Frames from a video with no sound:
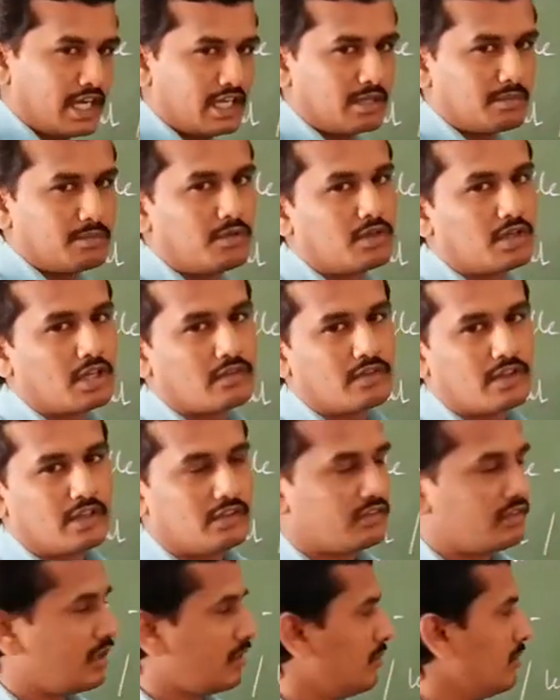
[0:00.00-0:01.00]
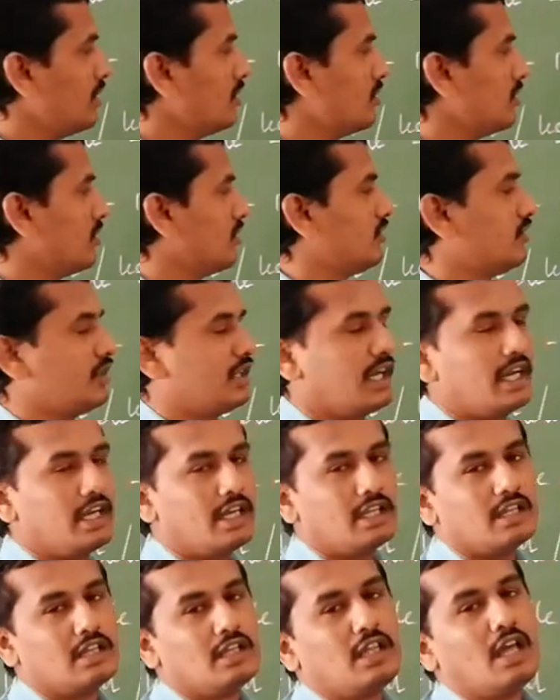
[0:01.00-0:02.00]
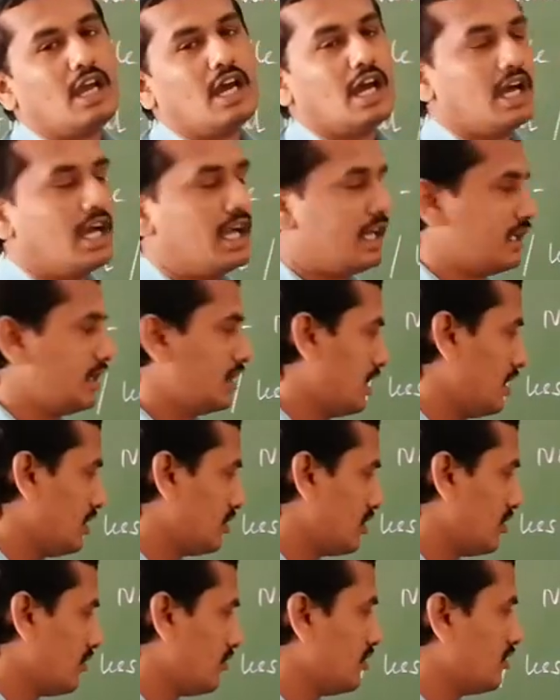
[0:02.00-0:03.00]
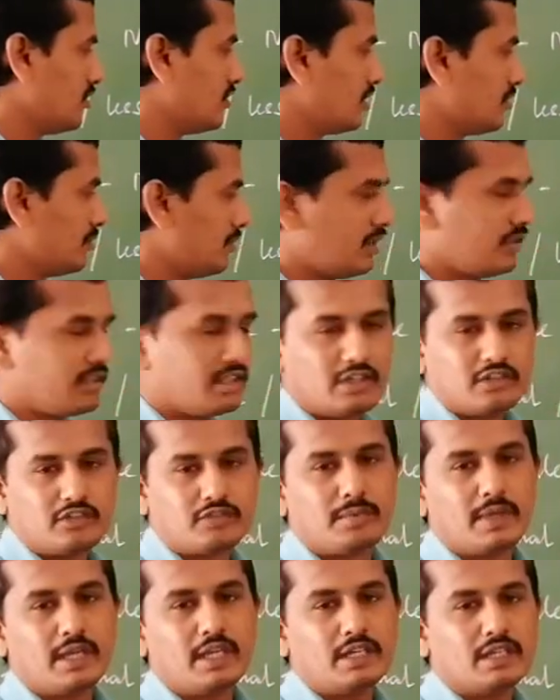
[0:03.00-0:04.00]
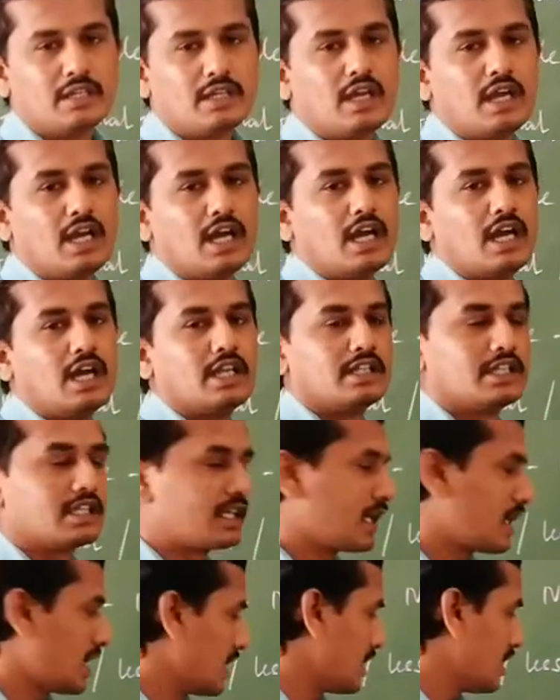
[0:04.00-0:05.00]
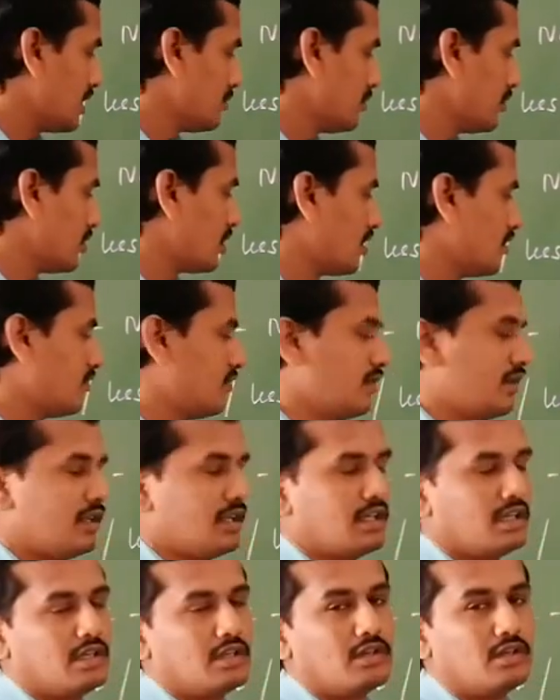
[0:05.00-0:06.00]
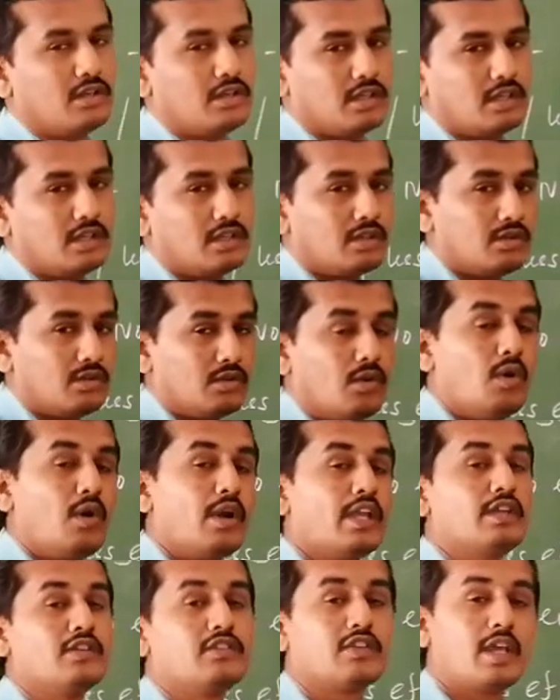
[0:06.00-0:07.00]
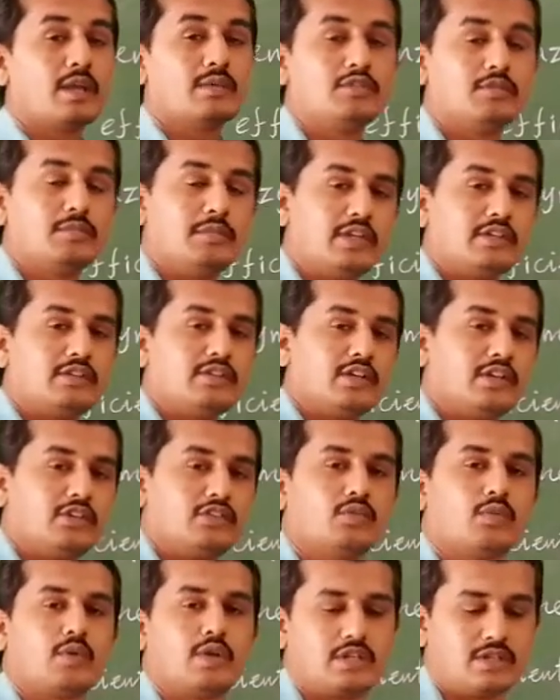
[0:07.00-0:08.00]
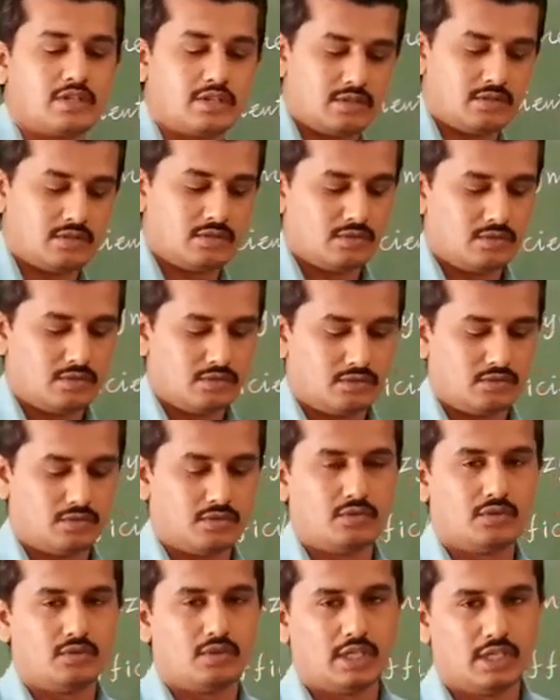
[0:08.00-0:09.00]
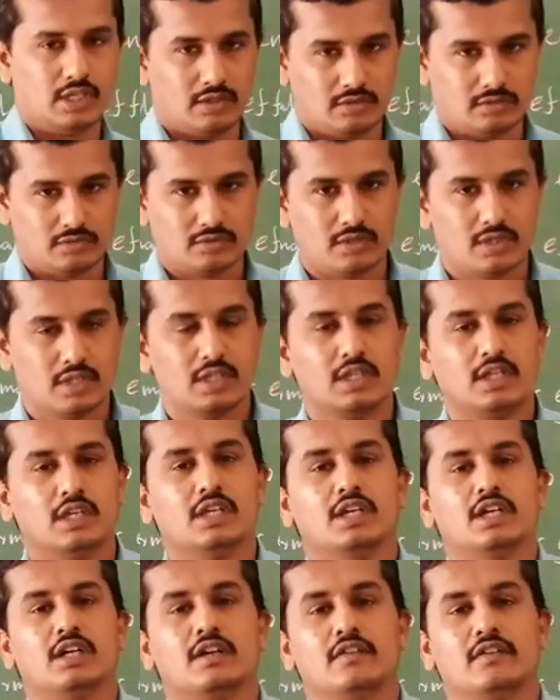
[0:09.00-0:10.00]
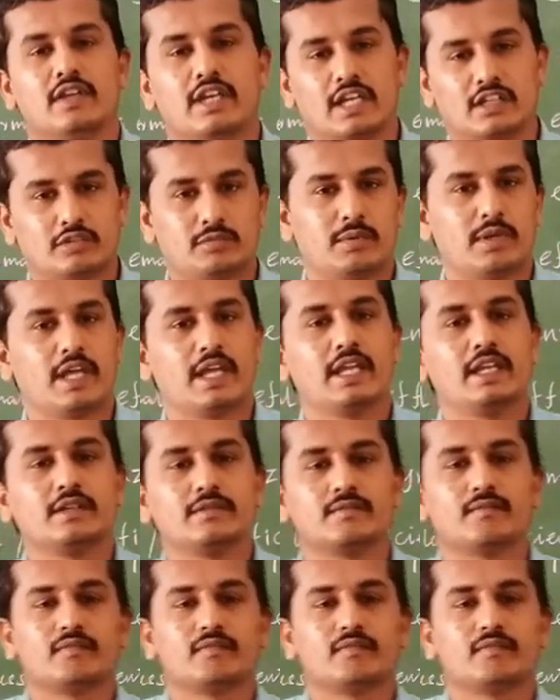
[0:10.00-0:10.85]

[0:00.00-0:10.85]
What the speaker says: amount of enzyme means that is red, and the less efficient means that is pink, and the correct amount of no enzymes means that is white. So, in we explain,